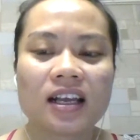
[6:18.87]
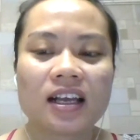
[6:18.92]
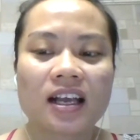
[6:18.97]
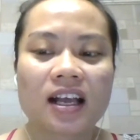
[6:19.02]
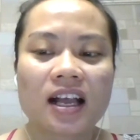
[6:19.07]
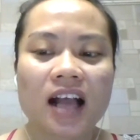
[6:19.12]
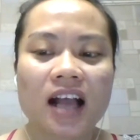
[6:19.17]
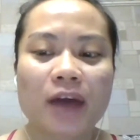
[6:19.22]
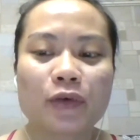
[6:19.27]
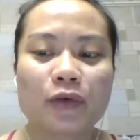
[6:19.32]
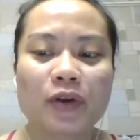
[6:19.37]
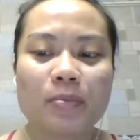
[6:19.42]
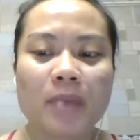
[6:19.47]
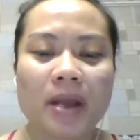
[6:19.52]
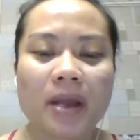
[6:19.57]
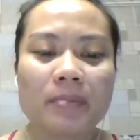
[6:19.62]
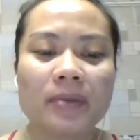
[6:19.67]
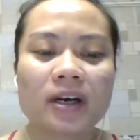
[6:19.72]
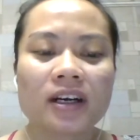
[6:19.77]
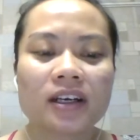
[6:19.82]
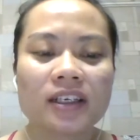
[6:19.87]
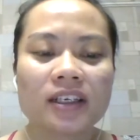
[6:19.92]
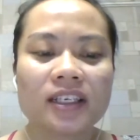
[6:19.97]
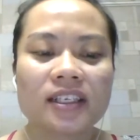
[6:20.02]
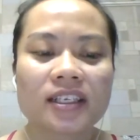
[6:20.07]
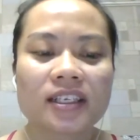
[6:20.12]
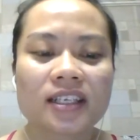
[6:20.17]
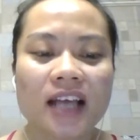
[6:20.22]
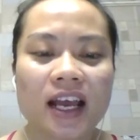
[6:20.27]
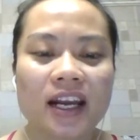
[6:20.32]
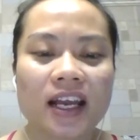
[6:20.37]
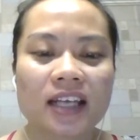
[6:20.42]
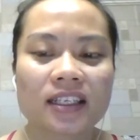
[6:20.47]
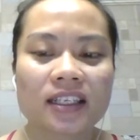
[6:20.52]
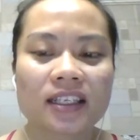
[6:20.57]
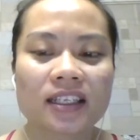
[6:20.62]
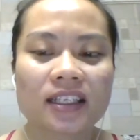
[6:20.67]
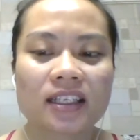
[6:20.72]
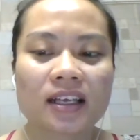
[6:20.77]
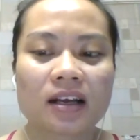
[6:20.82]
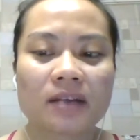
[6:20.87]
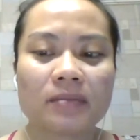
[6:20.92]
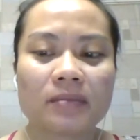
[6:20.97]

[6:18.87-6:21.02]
I remember inside that uh,